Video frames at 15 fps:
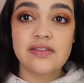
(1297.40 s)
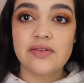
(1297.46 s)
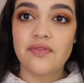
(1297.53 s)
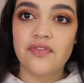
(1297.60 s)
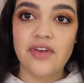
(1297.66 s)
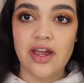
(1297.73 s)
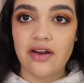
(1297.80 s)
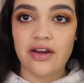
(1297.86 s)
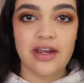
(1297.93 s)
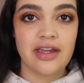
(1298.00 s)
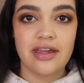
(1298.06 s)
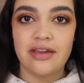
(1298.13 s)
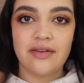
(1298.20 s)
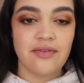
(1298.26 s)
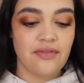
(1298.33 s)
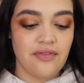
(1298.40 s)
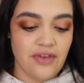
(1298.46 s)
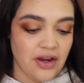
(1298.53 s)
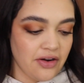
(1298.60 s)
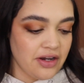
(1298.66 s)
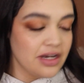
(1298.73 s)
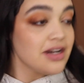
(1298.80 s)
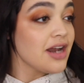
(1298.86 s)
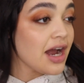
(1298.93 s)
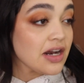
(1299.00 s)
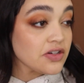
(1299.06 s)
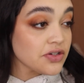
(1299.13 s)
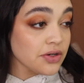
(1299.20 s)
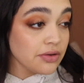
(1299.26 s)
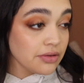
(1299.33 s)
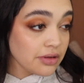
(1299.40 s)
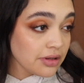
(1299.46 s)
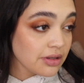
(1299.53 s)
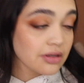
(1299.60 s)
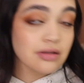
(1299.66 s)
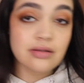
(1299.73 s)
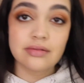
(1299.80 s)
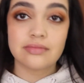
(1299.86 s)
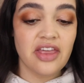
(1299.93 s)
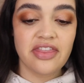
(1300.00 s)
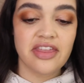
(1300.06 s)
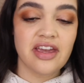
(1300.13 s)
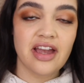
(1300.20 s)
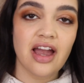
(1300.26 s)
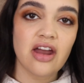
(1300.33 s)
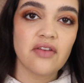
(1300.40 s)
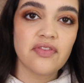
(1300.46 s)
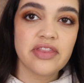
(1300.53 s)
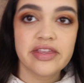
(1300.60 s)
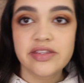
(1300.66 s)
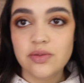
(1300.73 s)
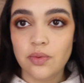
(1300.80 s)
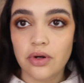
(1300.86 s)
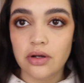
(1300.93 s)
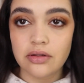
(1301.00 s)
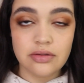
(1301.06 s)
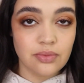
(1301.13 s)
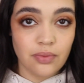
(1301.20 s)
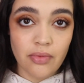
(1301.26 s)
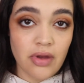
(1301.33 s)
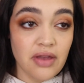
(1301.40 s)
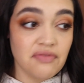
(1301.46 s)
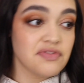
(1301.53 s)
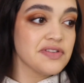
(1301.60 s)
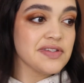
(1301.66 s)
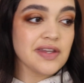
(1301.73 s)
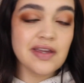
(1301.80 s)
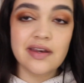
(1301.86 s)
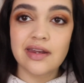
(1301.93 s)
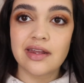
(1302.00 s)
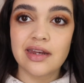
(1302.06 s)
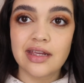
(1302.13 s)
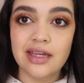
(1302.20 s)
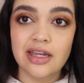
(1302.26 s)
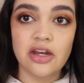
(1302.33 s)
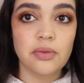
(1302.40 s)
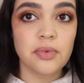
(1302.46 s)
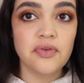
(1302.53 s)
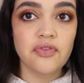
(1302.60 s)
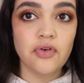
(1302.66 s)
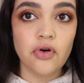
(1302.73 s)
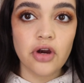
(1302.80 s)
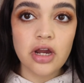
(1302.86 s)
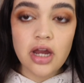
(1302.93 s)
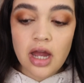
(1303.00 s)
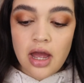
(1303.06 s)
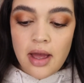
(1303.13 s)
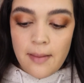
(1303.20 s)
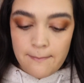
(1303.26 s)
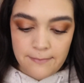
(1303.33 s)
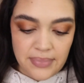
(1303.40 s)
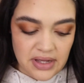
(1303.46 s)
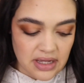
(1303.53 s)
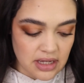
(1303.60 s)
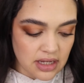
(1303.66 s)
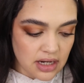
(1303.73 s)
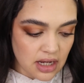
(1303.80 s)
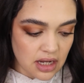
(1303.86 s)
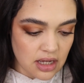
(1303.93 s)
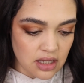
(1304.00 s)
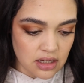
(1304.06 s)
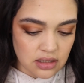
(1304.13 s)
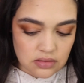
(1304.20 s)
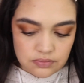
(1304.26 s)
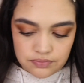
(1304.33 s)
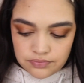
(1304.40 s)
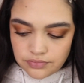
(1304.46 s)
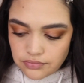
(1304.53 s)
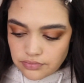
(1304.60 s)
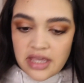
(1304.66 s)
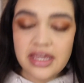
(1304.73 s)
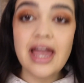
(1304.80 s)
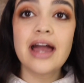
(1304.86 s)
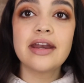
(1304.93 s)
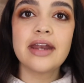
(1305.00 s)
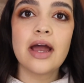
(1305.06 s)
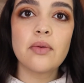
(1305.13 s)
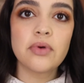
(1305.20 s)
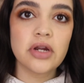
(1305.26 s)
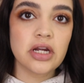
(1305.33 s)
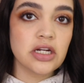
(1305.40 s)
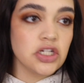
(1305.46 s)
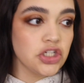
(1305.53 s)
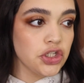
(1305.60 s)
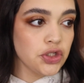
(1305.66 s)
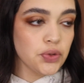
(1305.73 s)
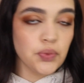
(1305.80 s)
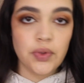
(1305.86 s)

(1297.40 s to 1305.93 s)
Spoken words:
is a very natural look, nothing out of this world. We've seen it here before, but yeah, now we're gonna do